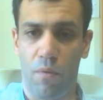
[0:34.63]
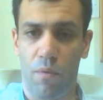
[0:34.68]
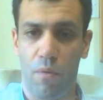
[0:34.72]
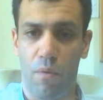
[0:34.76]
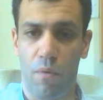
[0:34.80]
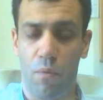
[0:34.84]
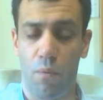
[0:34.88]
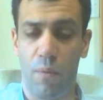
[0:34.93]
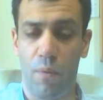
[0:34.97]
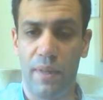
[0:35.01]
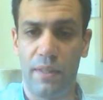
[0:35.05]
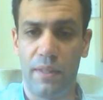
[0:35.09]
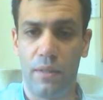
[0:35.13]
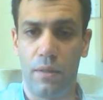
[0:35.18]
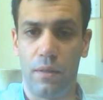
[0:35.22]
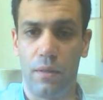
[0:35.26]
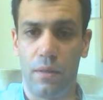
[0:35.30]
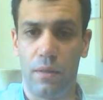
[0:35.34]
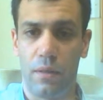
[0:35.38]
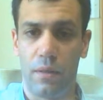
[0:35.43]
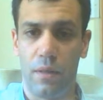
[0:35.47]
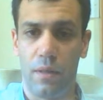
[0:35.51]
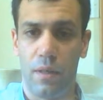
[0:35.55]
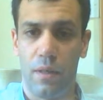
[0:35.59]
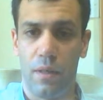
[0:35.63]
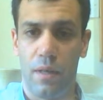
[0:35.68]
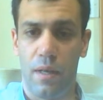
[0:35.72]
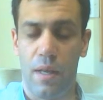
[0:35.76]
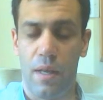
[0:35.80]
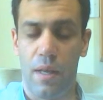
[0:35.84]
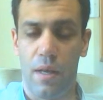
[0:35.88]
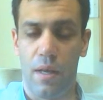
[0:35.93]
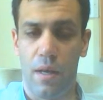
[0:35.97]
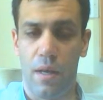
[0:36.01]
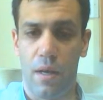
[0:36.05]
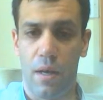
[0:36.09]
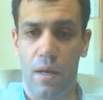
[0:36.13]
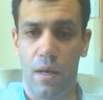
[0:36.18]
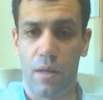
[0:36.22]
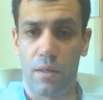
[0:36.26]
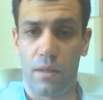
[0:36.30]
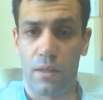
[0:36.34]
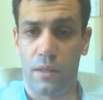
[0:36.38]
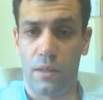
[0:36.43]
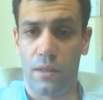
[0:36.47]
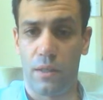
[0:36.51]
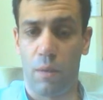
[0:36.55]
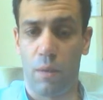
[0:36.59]
written
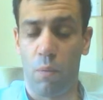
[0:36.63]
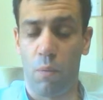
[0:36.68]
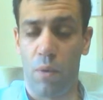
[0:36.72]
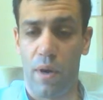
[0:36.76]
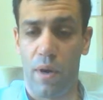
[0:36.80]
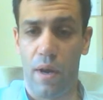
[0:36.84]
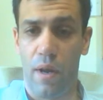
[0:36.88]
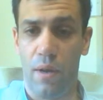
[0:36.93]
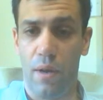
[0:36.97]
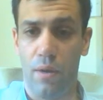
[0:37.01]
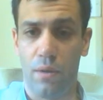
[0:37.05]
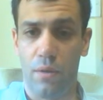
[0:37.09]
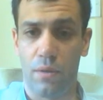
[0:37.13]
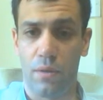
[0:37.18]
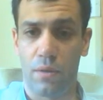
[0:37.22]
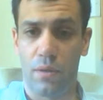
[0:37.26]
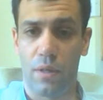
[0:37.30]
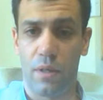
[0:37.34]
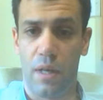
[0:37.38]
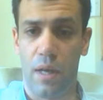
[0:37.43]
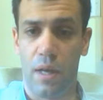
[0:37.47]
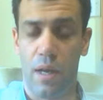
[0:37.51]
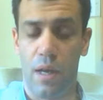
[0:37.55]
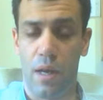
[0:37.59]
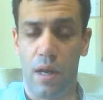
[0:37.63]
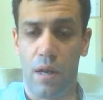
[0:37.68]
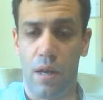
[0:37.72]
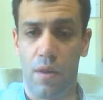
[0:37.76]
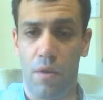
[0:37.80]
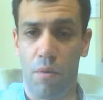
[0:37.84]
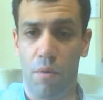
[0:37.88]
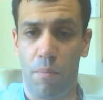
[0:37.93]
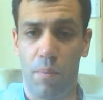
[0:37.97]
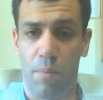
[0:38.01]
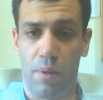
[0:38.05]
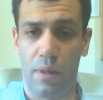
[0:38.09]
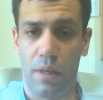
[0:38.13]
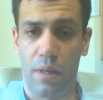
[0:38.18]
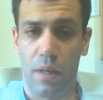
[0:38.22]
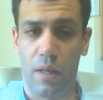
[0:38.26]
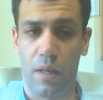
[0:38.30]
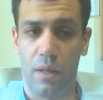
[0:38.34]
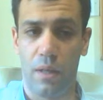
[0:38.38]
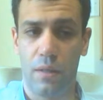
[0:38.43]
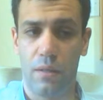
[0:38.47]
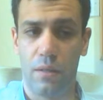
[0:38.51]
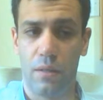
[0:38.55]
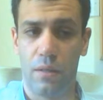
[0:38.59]
somewhere else in their
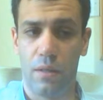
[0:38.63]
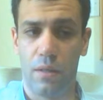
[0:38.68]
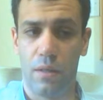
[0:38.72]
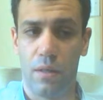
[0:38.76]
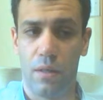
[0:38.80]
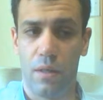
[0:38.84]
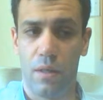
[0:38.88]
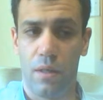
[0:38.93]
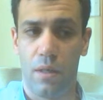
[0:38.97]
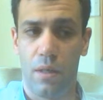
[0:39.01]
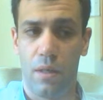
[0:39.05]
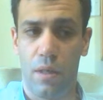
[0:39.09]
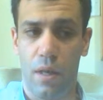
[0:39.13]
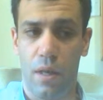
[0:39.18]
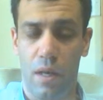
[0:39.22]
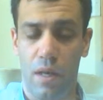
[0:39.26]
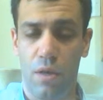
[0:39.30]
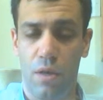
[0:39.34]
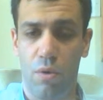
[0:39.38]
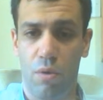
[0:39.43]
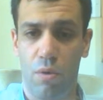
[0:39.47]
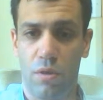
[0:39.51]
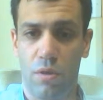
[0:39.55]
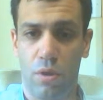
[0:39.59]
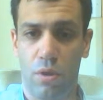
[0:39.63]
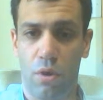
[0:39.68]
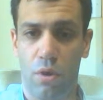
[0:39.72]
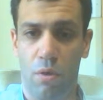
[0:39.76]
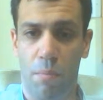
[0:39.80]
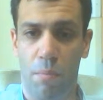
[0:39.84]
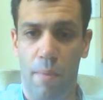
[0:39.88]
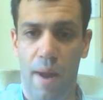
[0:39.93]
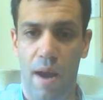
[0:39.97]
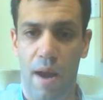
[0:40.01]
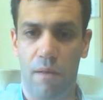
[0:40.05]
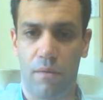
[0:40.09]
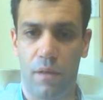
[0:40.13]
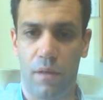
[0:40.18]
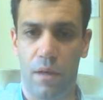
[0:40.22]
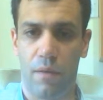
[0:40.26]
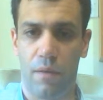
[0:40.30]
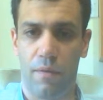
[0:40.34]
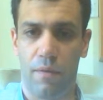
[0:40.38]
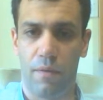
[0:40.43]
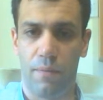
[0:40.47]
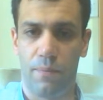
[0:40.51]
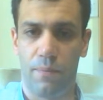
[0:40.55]
pleadings into a certain paragraph.